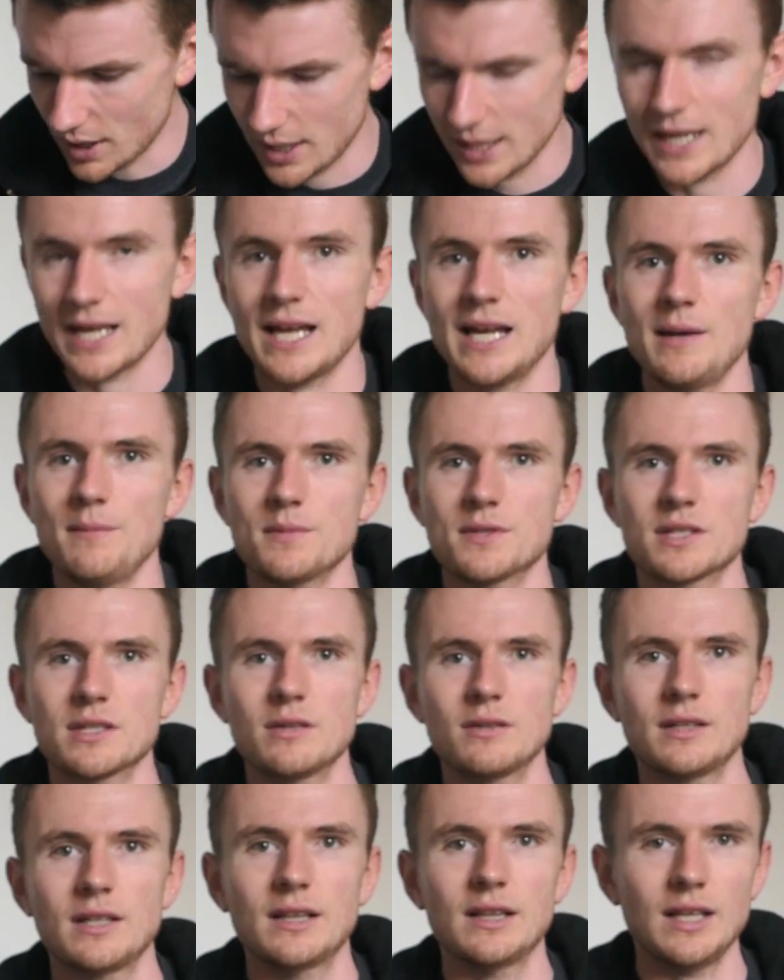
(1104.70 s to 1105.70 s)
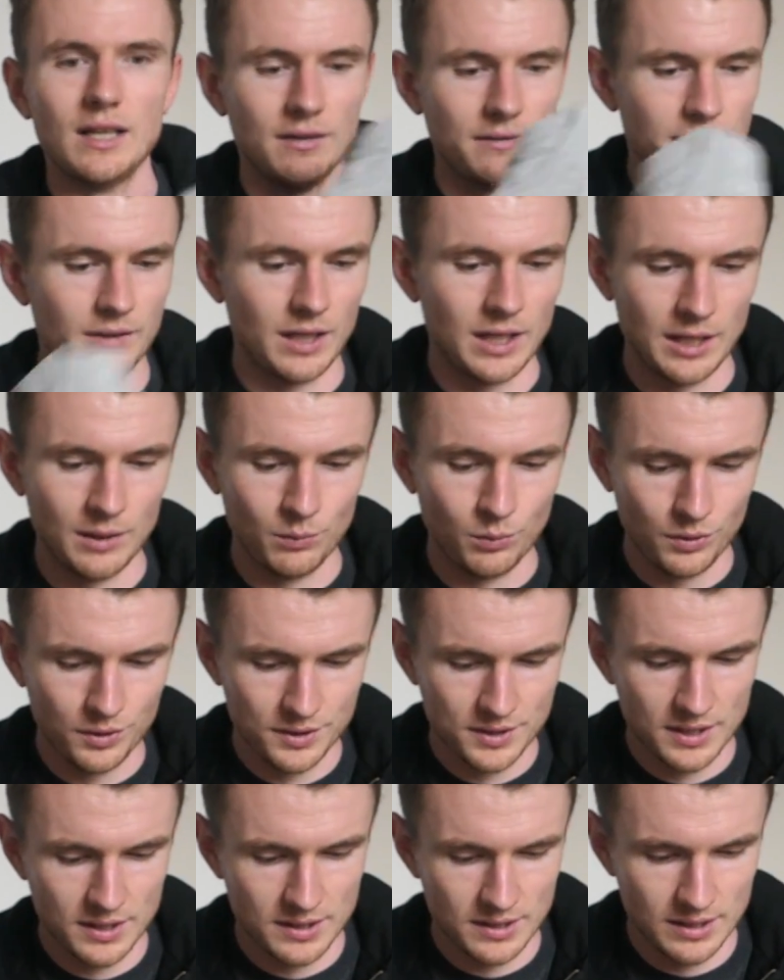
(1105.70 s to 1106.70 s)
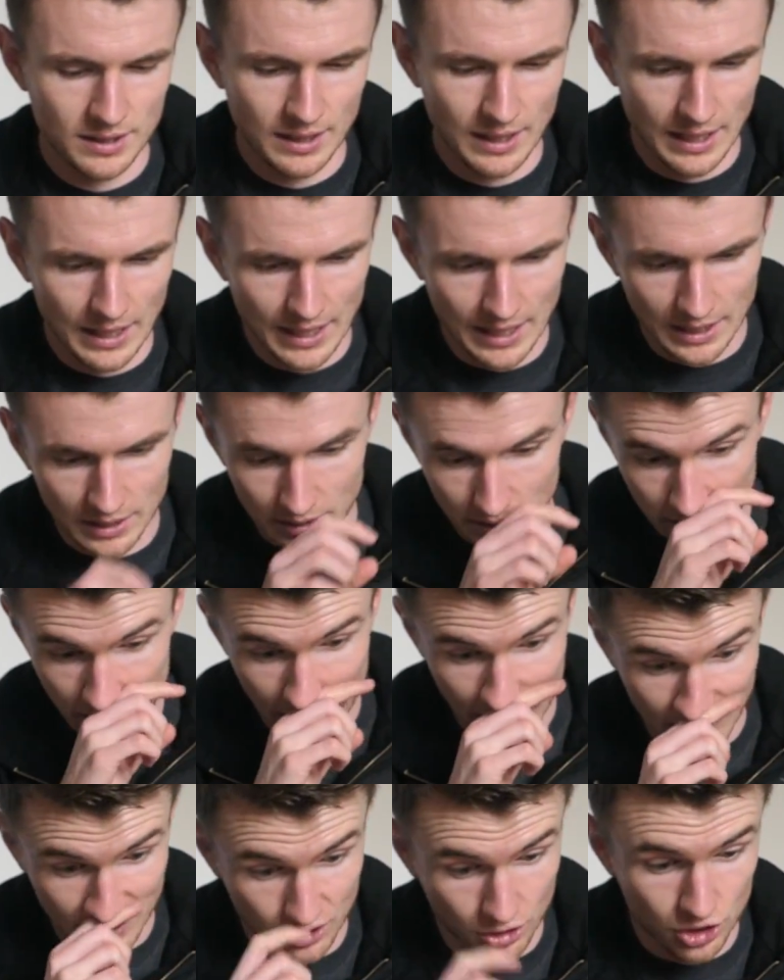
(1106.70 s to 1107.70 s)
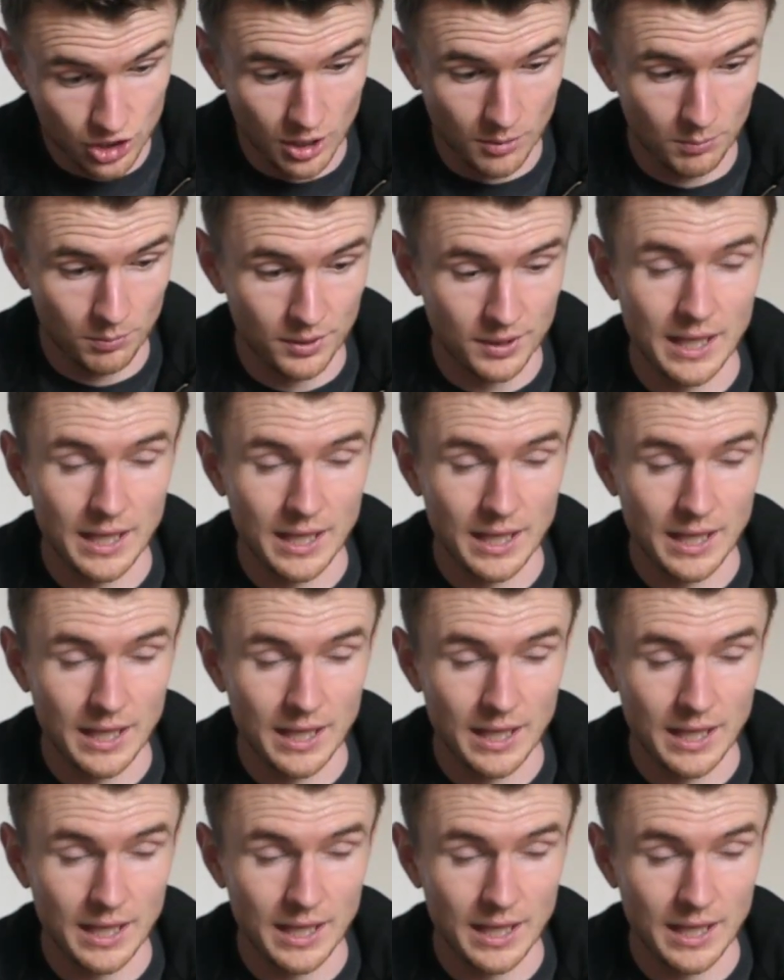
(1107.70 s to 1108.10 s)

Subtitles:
I absolutely love. I wanted to get a new jumper.